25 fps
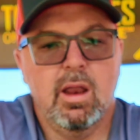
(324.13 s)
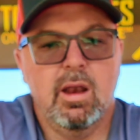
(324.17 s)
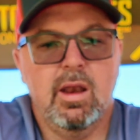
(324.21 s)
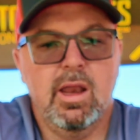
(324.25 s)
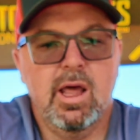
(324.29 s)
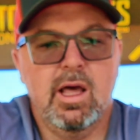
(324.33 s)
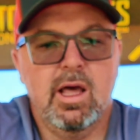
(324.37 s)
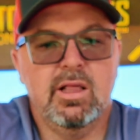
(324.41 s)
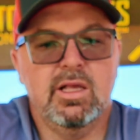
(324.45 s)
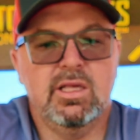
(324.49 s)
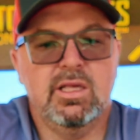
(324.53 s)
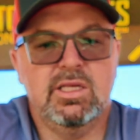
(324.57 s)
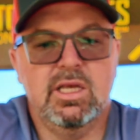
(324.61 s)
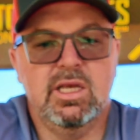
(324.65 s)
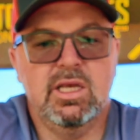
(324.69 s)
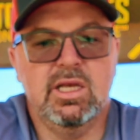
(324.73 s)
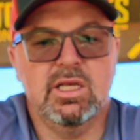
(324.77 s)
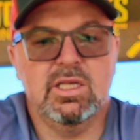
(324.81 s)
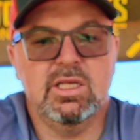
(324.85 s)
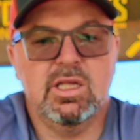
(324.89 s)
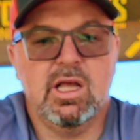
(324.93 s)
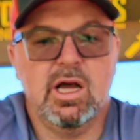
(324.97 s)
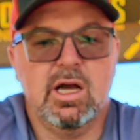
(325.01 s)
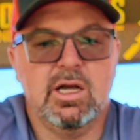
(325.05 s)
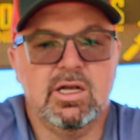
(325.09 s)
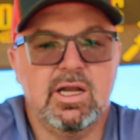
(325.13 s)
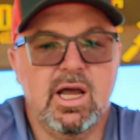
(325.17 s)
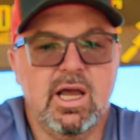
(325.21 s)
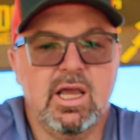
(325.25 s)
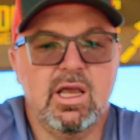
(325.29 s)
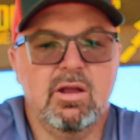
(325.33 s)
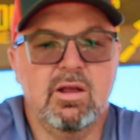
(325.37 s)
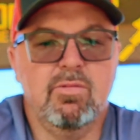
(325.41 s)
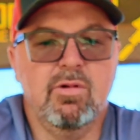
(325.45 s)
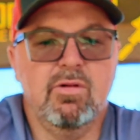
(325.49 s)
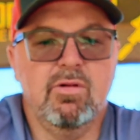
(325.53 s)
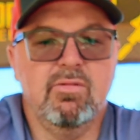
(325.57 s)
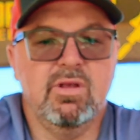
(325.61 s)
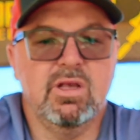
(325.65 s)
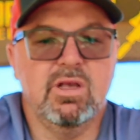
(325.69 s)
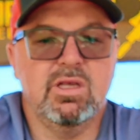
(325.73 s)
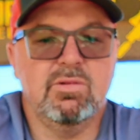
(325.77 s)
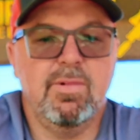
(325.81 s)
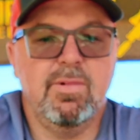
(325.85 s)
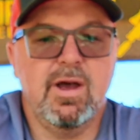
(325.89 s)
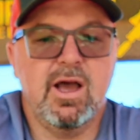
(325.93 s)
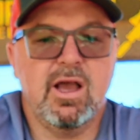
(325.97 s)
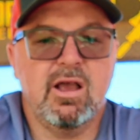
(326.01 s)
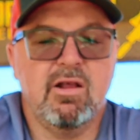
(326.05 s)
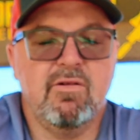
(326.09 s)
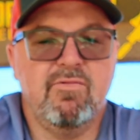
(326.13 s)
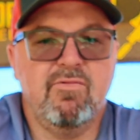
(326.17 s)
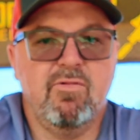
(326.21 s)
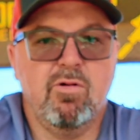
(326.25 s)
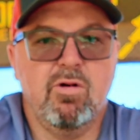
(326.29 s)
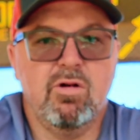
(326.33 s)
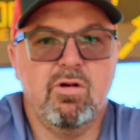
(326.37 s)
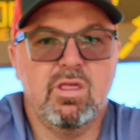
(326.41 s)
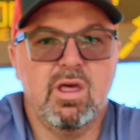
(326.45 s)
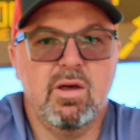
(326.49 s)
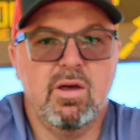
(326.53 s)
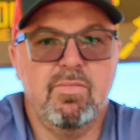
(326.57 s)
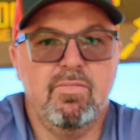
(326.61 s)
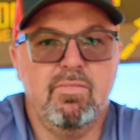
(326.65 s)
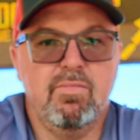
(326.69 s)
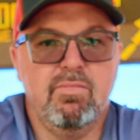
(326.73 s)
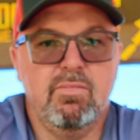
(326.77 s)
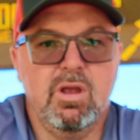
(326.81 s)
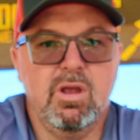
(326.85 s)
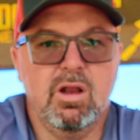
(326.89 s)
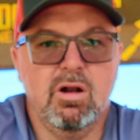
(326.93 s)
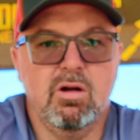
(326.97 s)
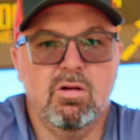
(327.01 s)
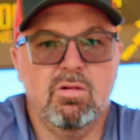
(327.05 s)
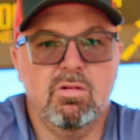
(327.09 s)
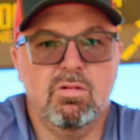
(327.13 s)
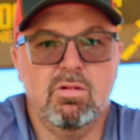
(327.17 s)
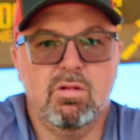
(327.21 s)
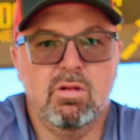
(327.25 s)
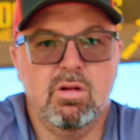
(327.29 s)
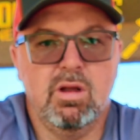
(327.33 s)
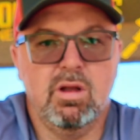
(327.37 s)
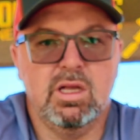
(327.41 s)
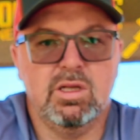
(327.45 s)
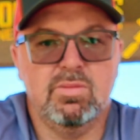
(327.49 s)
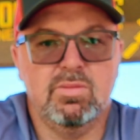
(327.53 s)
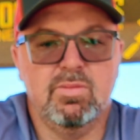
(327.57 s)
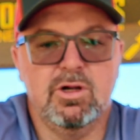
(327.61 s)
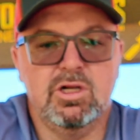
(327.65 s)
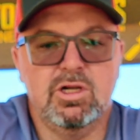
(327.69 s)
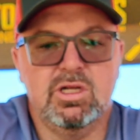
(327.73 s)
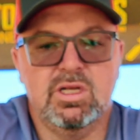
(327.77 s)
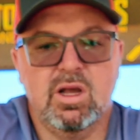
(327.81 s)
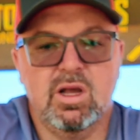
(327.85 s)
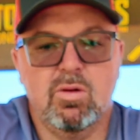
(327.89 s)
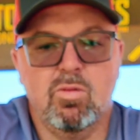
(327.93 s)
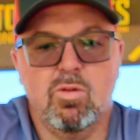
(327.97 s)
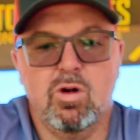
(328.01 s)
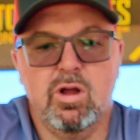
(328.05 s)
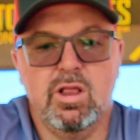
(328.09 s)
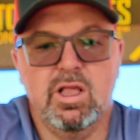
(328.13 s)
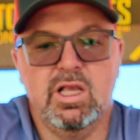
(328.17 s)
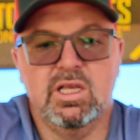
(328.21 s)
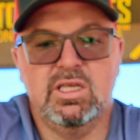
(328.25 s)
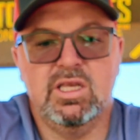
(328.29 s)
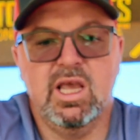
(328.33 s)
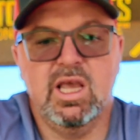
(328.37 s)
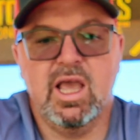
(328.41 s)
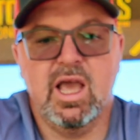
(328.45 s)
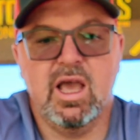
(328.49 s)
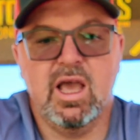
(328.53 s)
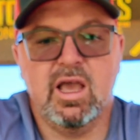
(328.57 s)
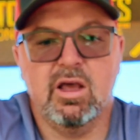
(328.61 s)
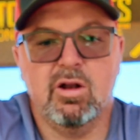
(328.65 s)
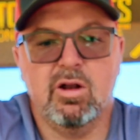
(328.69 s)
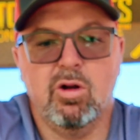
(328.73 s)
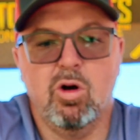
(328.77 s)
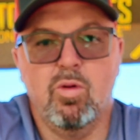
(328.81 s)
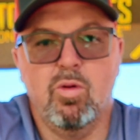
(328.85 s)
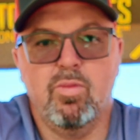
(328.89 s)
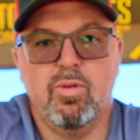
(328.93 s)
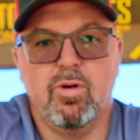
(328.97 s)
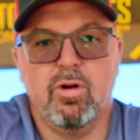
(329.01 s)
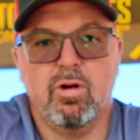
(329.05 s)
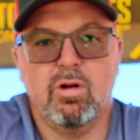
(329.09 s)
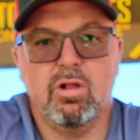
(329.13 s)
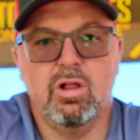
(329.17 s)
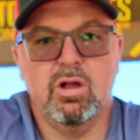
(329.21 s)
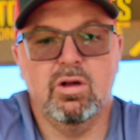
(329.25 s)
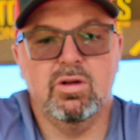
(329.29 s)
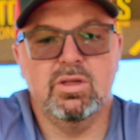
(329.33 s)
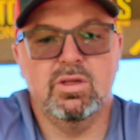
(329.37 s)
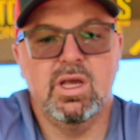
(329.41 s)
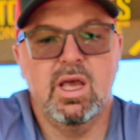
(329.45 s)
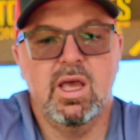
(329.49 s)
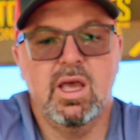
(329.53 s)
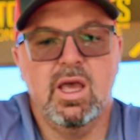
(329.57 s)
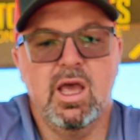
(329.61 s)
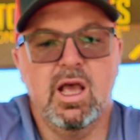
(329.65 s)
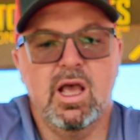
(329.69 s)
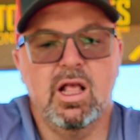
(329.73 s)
Now this thing is locked. I can move this back and forth up, as much as I want, and this thing ain't gonna open or close.